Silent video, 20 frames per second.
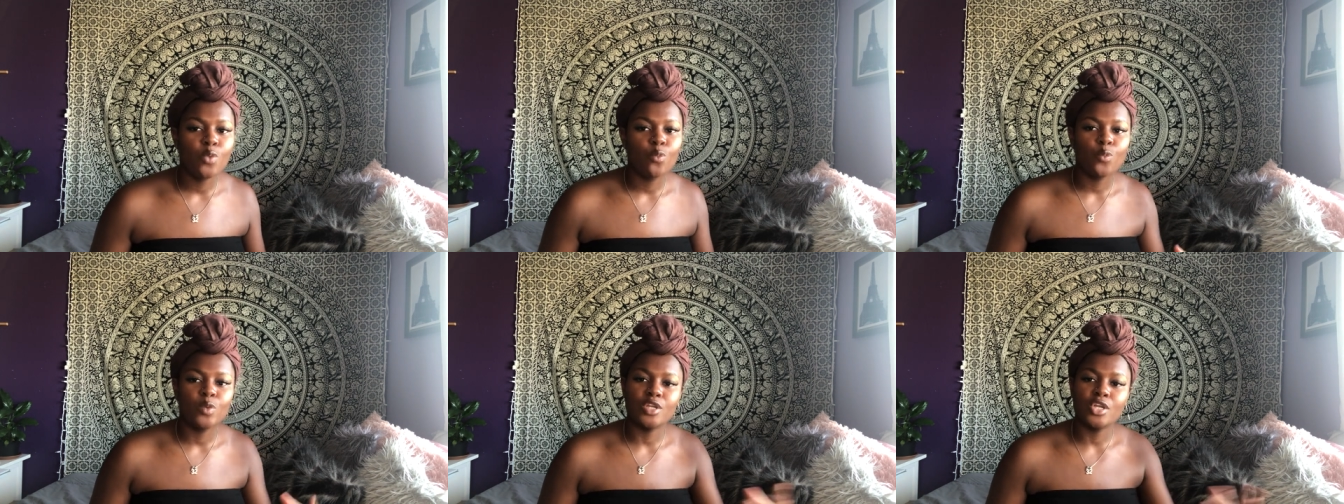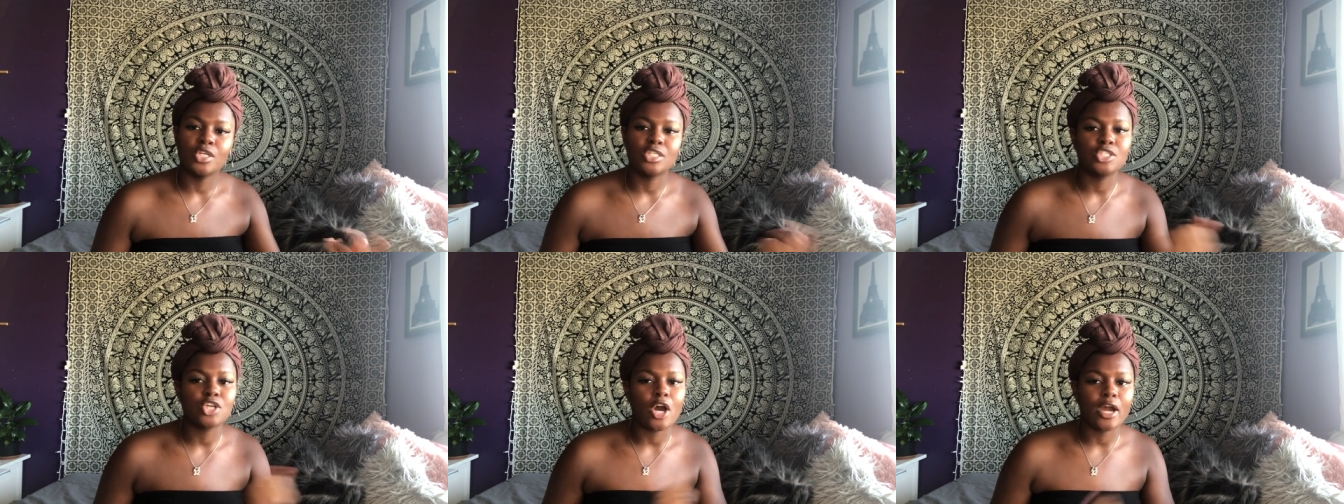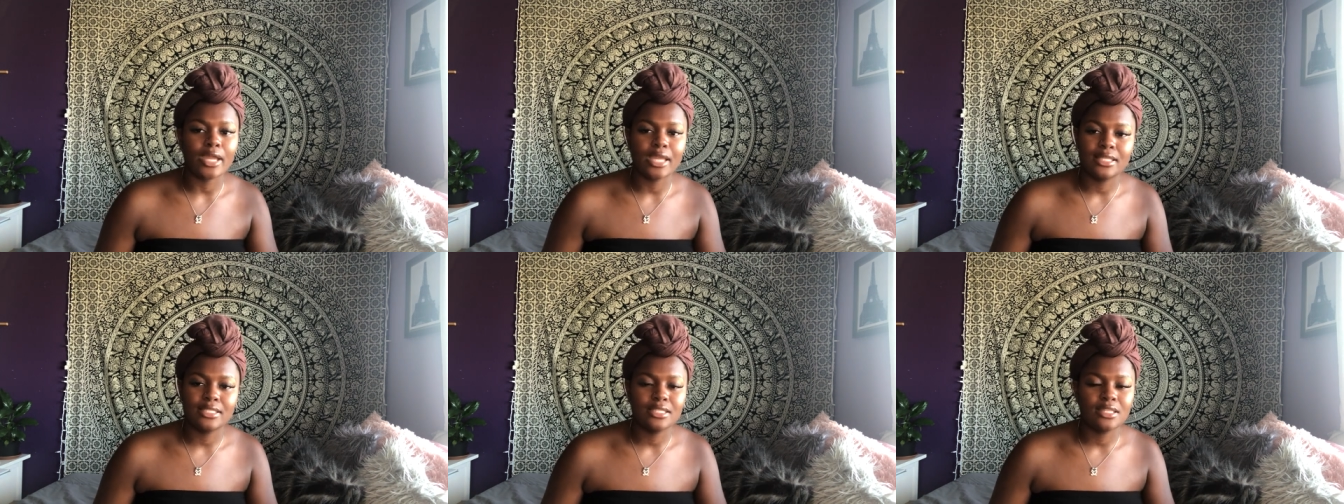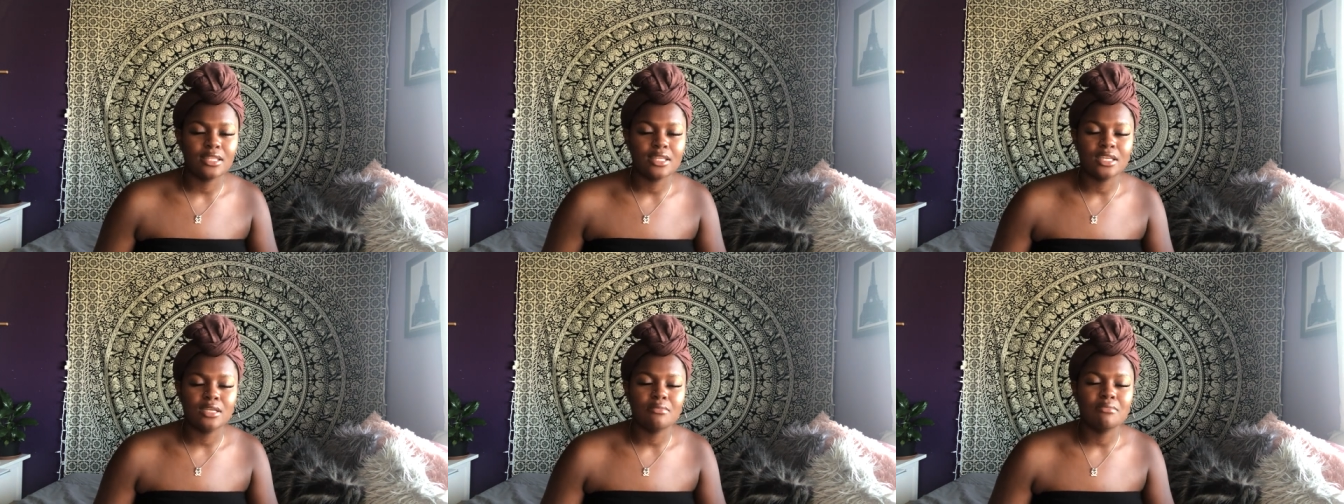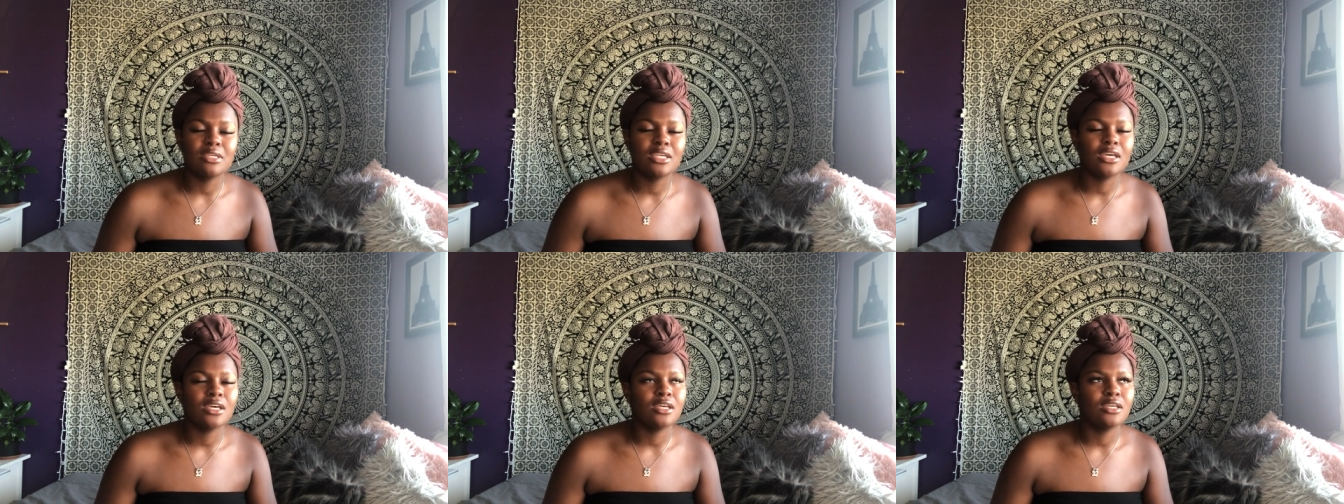when you're talking to them,
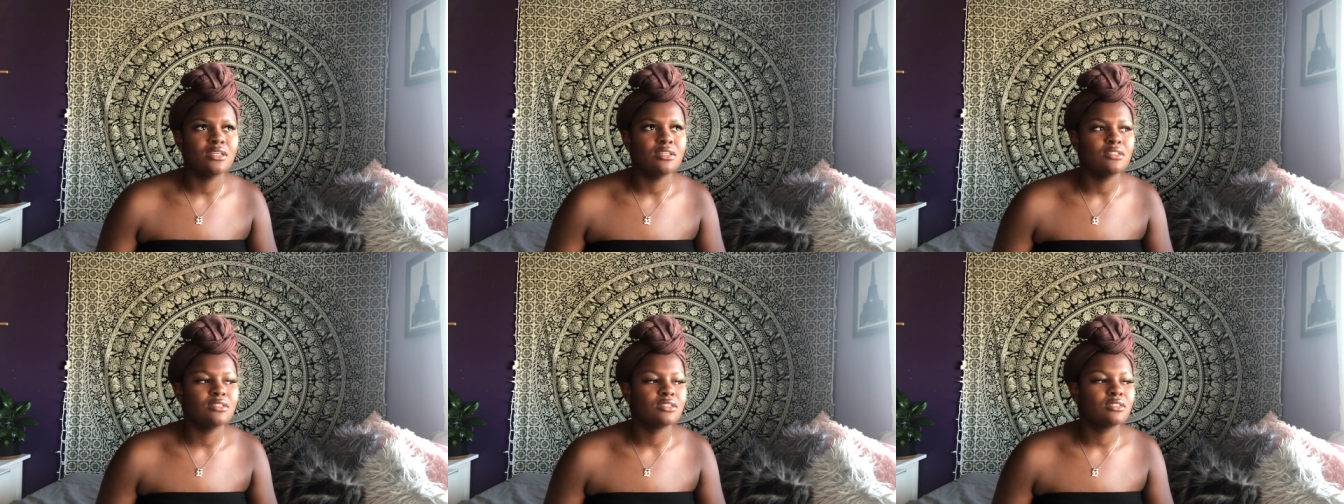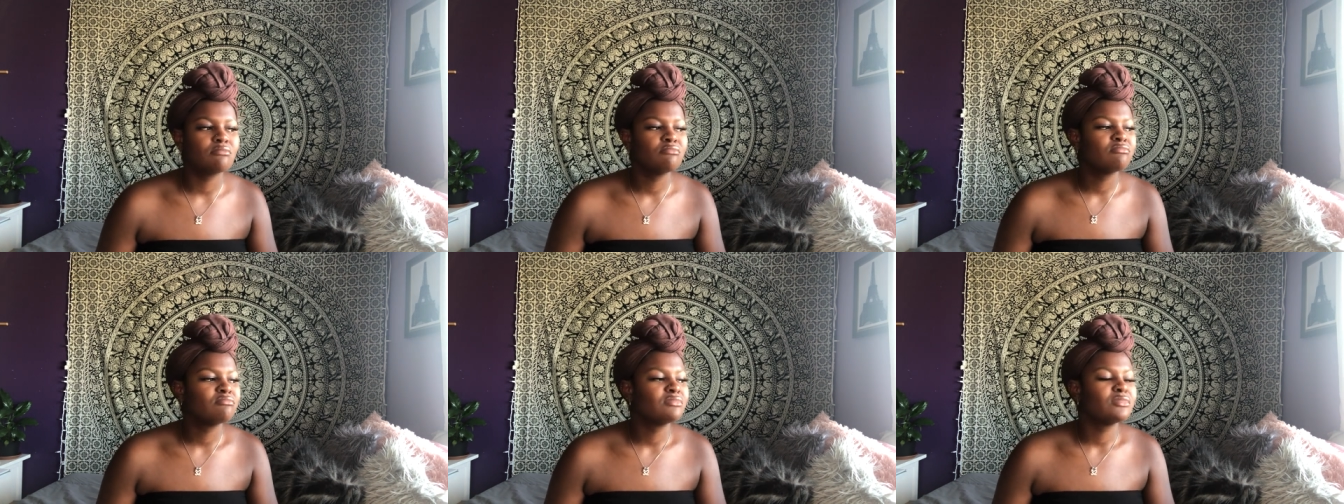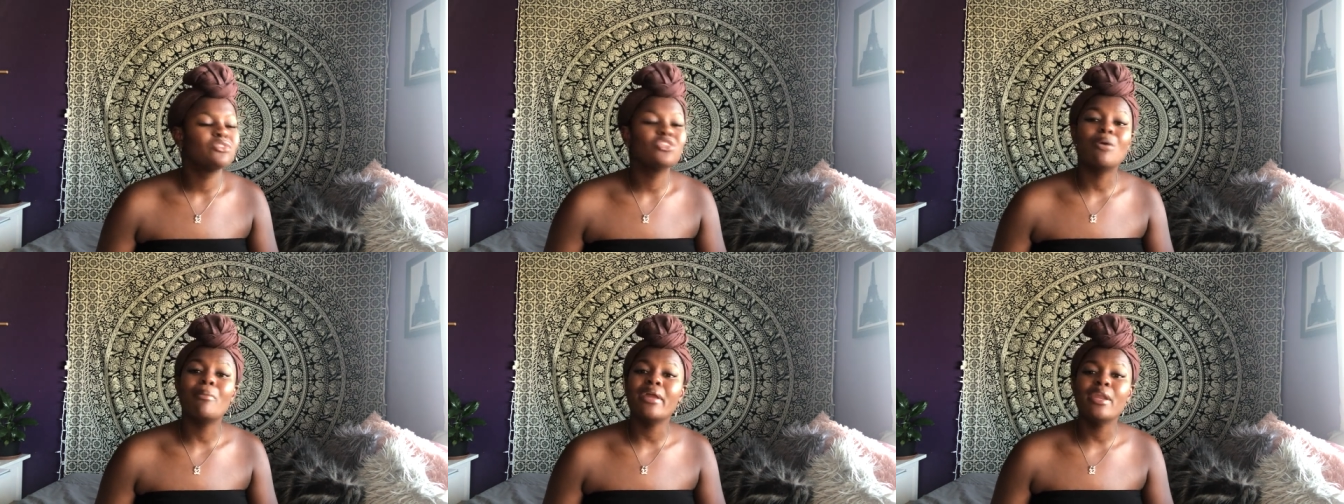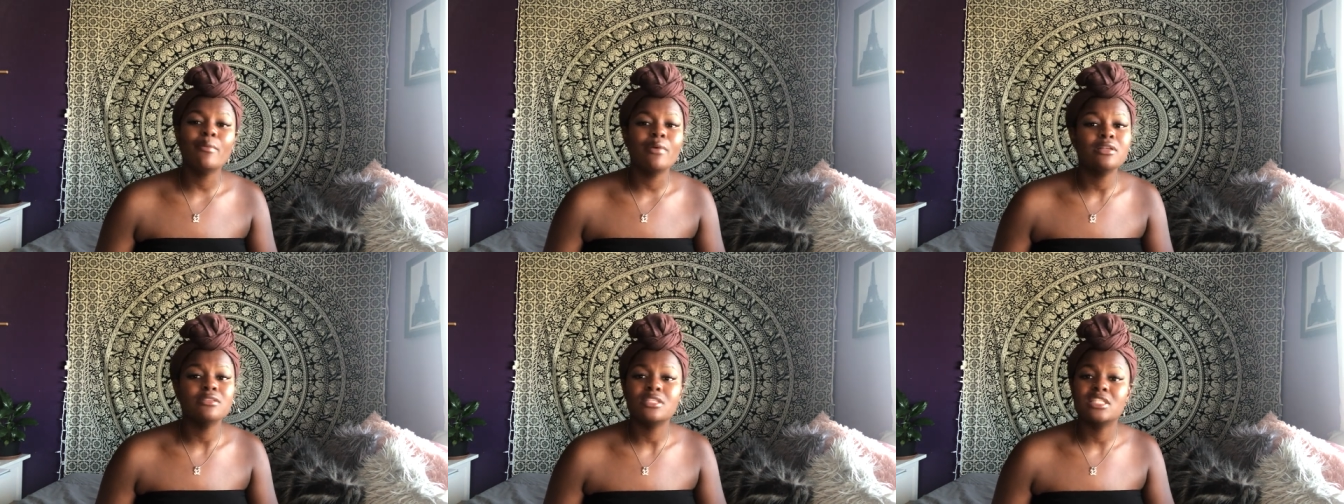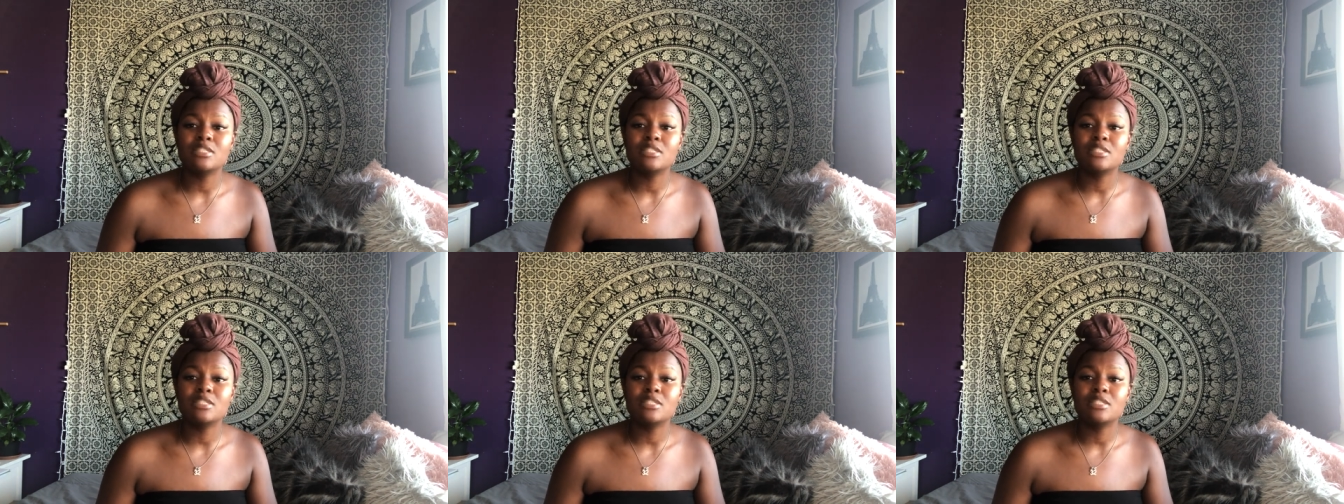because nobody wants to